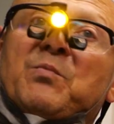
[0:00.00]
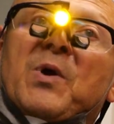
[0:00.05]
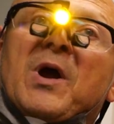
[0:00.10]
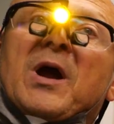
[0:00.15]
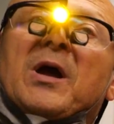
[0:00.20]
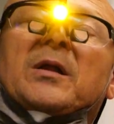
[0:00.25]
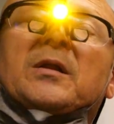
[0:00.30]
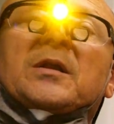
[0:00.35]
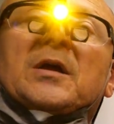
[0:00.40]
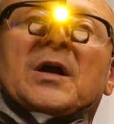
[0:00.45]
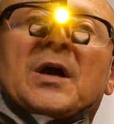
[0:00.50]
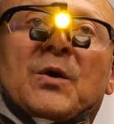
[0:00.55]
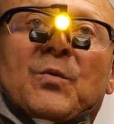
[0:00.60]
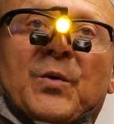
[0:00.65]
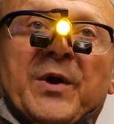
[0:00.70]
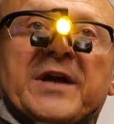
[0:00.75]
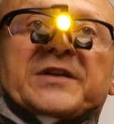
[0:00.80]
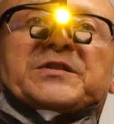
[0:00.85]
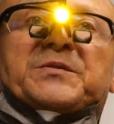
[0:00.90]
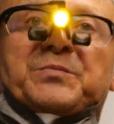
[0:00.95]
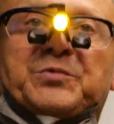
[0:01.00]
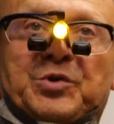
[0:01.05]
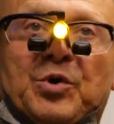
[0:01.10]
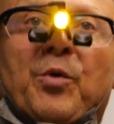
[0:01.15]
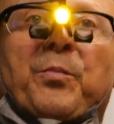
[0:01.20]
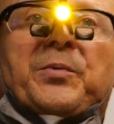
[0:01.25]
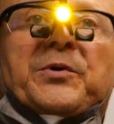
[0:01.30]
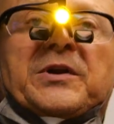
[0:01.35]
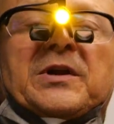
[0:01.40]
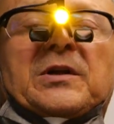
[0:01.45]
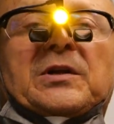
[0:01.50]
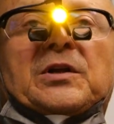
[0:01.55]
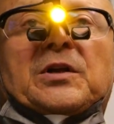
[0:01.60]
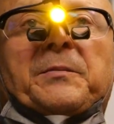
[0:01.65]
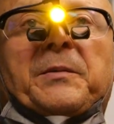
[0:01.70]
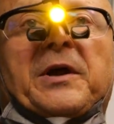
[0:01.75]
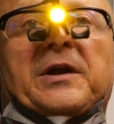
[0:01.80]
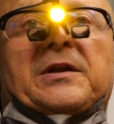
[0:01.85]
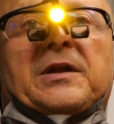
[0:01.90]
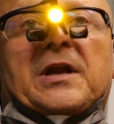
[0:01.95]
well, we ask them to open it a
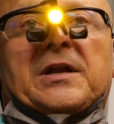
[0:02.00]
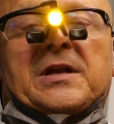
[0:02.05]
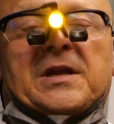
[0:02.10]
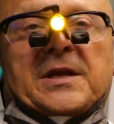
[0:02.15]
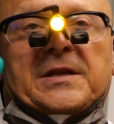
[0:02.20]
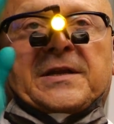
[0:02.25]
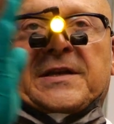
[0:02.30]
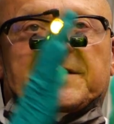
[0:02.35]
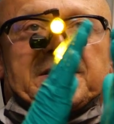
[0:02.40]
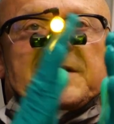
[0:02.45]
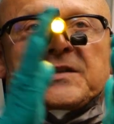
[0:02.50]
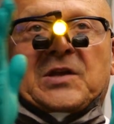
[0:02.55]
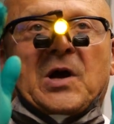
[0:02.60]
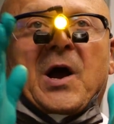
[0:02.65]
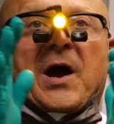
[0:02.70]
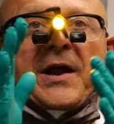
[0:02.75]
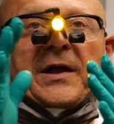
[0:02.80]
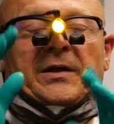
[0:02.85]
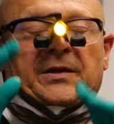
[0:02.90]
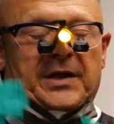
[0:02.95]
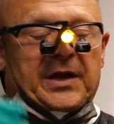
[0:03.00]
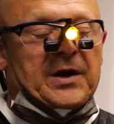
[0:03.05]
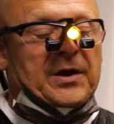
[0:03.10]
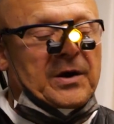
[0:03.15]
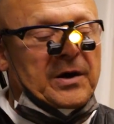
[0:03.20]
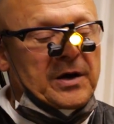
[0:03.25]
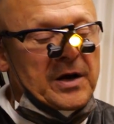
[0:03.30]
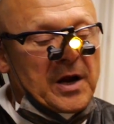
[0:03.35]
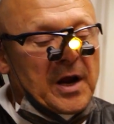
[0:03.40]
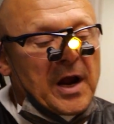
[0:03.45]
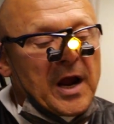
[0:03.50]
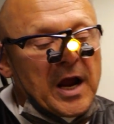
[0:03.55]
little bit, and there's a dial here,